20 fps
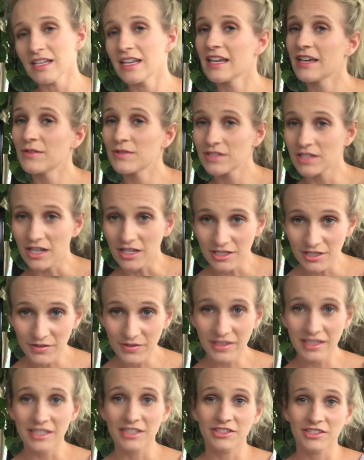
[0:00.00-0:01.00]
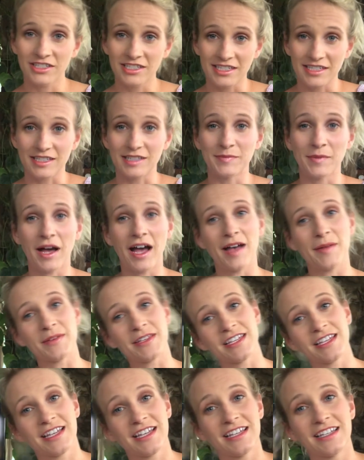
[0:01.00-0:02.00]
it was also an interesting spot
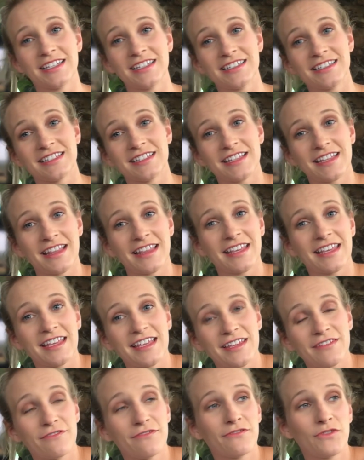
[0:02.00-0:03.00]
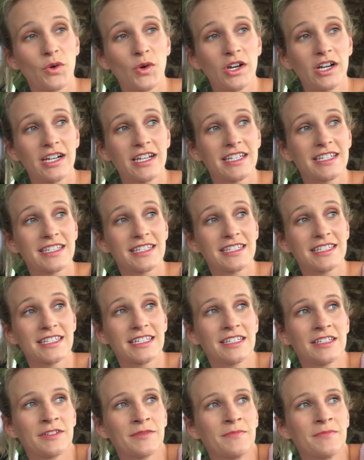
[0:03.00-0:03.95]
because the forest